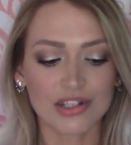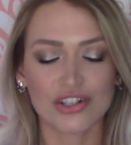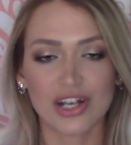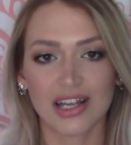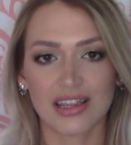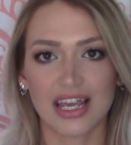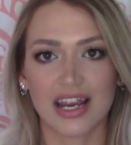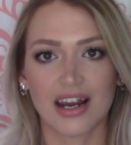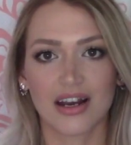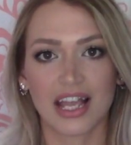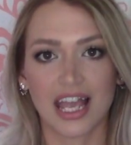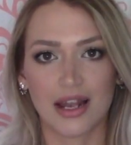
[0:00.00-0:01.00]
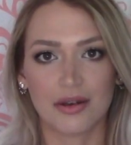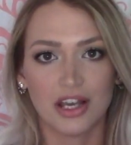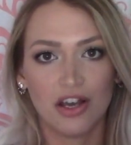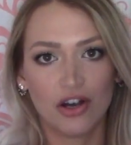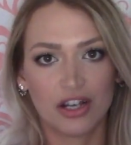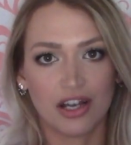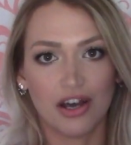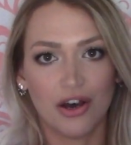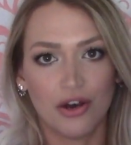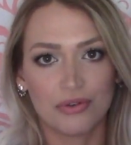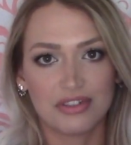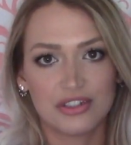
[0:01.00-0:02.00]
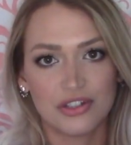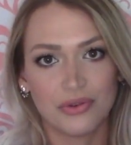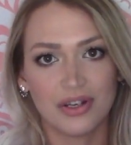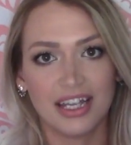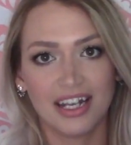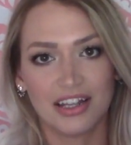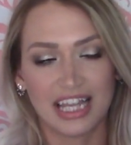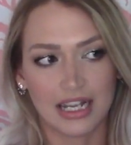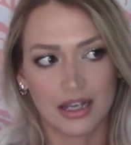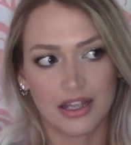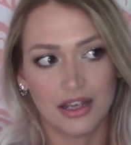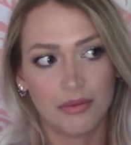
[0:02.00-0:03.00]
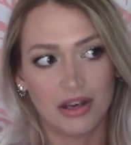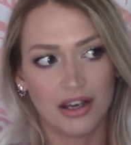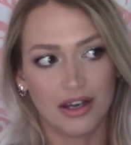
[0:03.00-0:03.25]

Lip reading: jug there and hook a hose to it, like a